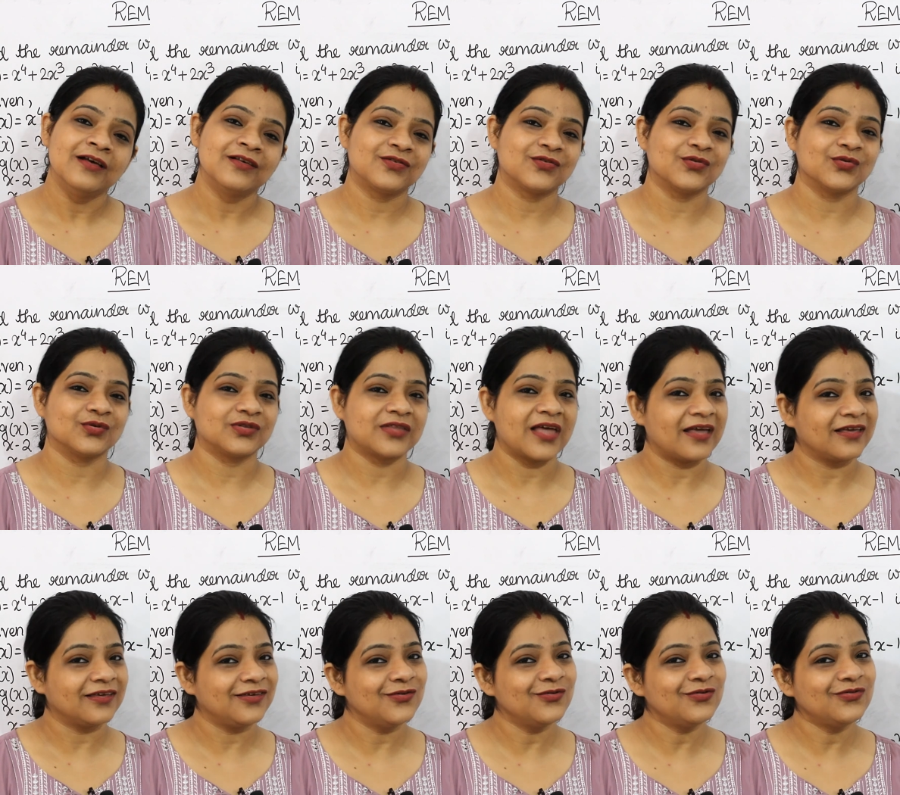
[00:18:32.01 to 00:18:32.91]
So
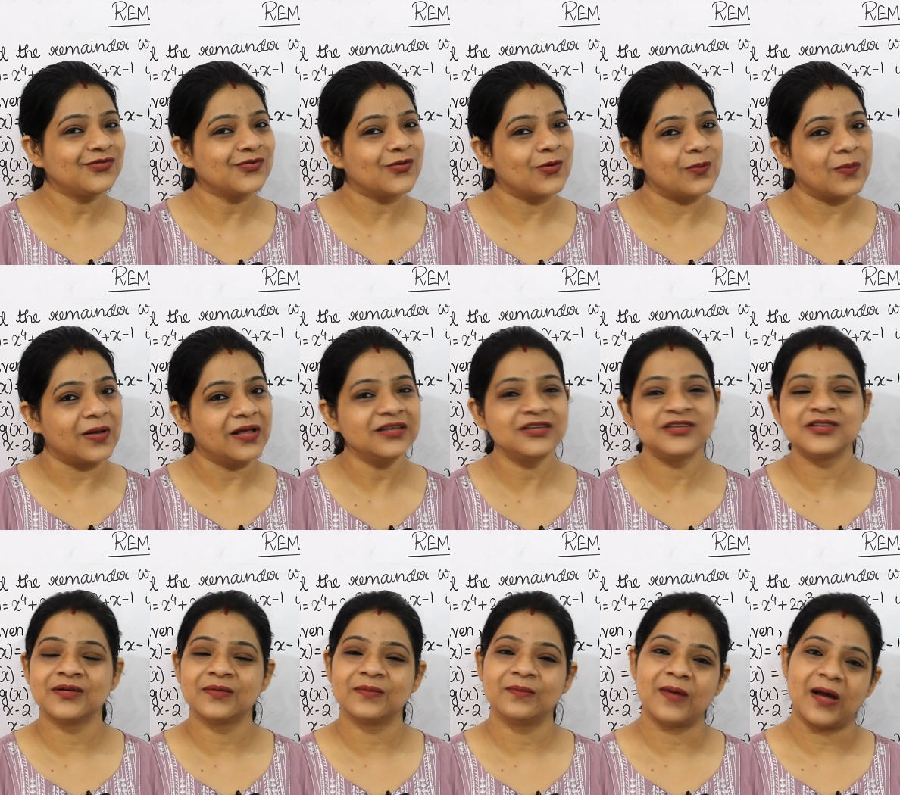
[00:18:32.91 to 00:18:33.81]
thank you so
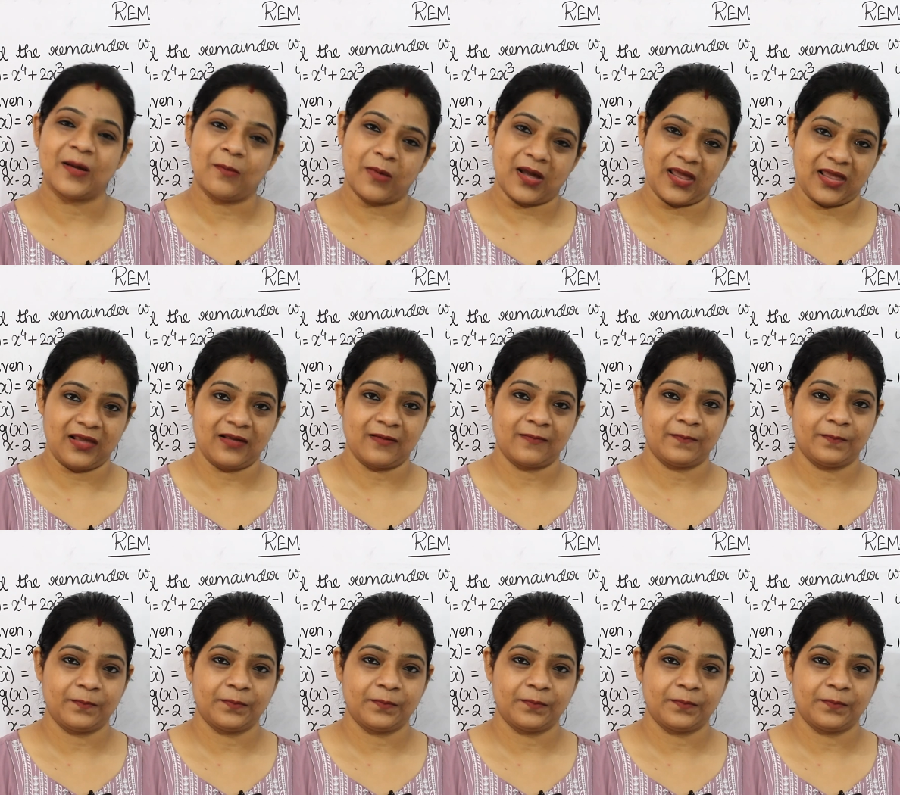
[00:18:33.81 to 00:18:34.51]
much. Bye-bye.